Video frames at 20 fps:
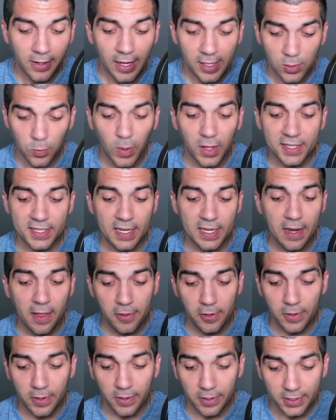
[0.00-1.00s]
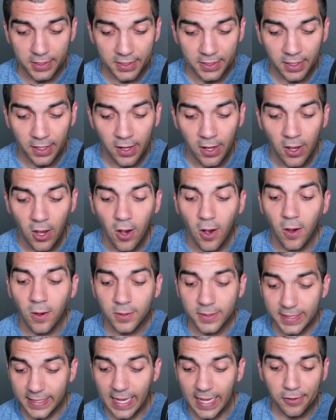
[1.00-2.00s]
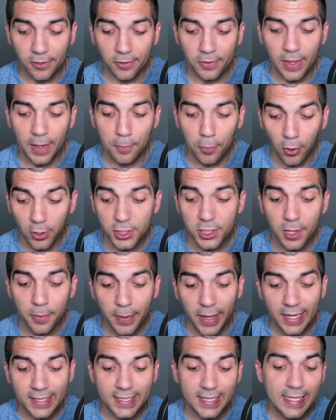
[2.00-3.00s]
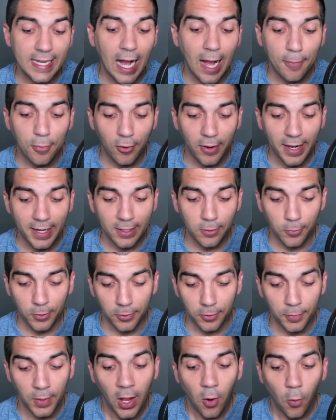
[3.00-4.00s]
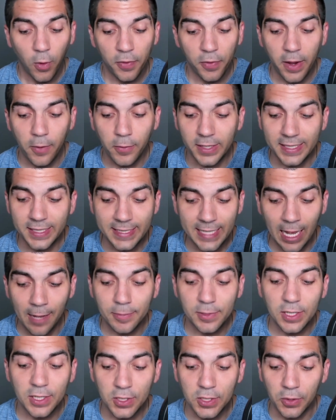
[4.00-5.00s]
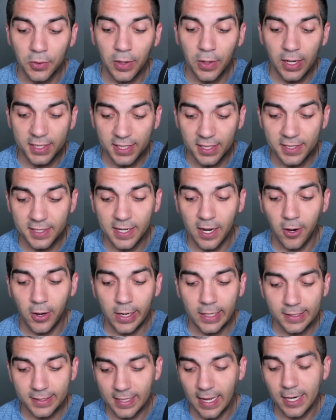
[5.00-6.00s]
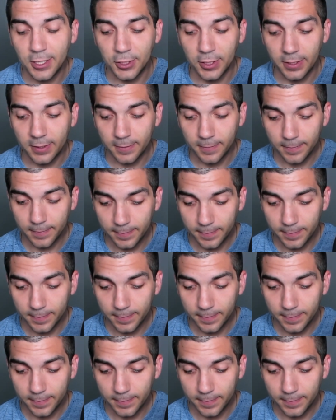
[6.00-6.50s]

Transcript: as well as another nurse. Altogether, they pushed the bed to the operating room where they would attempt to do a cesarean section.